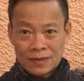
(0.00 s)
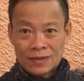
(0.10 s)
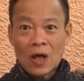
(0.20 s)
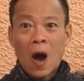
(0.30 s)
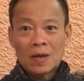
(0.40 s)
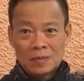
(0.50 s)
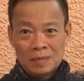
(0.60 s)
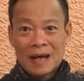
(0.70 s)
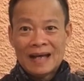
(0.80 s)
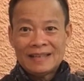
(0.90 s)
dok
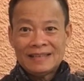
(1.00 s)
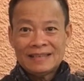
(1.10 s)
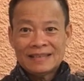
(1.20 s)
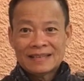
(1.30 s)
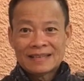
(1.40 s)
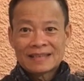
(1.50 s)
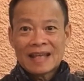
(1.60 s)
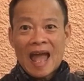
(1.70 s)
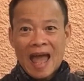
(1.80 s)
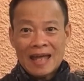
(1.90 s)
mai,
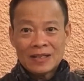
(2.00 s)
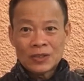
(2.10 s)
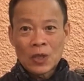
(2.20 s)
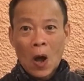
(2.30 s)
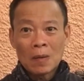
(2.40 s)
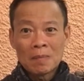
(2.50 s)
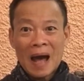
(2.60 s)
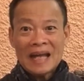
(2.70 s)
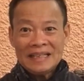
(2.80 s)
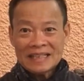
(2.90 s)
and dok
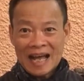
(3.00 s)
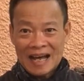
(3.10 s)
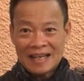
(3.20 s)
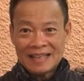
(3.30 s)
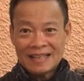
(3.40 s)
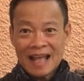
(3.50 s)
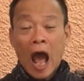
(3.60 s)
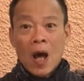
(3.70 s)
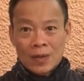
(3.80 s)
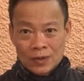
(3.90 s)
mai Thai.
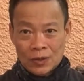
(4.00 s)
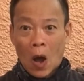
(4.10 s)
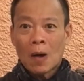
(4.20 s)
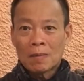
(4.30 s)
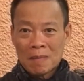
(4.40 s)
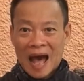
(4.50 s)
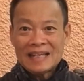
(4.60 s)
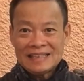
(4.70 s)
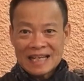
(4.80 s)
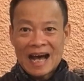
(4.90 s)
Dok
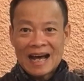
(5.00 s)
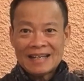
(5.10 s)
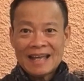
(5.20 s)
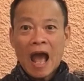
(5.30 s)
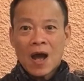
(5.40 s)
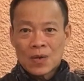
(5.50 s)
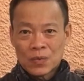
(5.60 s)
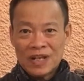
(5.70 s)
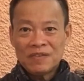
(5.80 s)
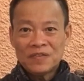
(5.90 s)
mai Thai
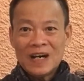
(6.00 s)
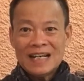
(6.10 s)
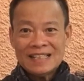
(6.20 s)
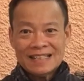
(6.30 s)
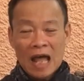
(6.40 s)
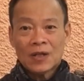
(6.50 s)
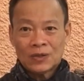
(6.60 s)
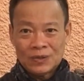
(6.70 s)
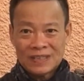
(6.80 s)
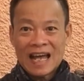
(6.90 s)
refers
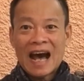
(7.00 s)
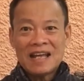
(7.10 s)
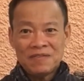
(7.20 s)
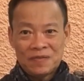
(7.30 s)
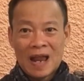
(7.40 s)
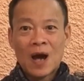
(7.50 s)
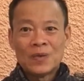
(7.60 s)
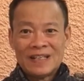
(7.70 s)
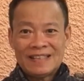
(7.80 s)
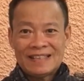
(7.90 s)
to Thai
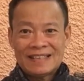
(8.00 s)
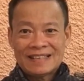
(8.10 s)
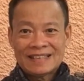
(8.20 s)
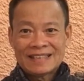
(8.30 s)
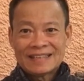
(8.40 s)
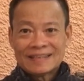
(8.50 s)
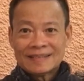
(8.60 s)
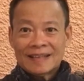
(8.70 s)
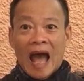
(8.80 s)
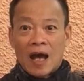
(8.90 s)
flowers.
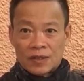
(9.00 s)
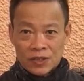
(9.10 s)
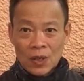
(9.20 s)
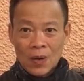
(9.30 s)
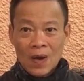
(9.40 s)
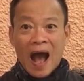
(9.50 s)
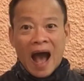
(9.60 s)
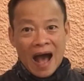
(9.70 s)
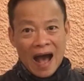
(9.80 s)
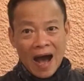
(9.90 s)
So,
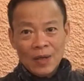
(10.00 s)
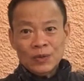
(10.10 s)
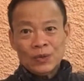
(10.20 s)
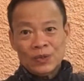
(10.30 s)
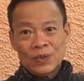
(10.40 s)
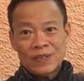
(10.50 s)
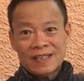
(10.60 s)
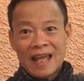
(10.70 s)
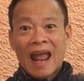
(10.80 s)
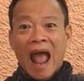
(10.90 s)
how do you
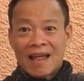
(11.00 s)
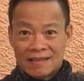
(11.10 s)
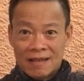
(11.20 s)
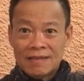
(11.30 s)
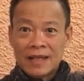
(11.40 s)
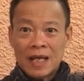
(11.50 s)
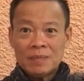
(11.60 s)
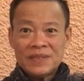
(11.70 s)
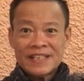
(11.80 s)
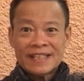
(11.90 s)
say the
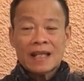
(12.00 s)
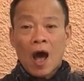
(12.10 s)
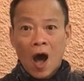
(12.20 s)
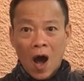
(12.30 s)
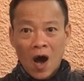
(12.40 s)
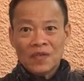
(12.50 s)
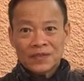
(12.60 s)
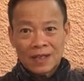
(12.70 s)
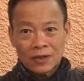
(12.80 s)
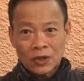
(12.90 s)
names of
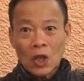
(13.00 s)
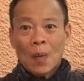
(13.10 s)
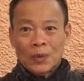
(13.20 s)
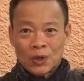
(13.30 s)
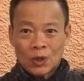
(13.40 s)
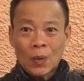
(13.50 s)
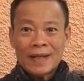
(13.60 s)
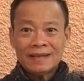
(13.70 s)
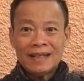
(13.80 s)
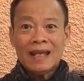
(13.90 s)
the top
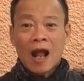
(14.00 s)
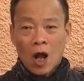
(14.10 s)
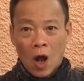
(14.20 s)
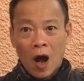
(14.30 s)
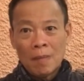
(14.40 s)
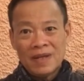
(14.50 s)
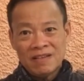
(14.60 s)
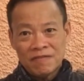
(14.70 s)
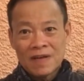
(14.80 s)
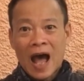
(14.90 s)
20
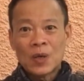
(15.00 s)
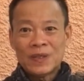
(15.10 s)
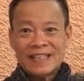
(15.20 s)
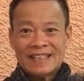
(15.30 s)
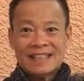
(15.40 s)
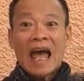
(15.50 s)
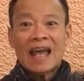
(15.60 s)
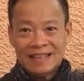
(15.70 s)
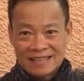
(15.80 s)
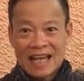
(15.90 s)
common flowers
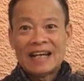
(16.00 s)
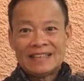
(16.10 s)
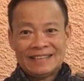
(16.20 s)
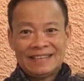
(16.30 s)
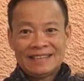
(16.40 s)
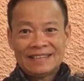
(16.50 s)
in Thailand?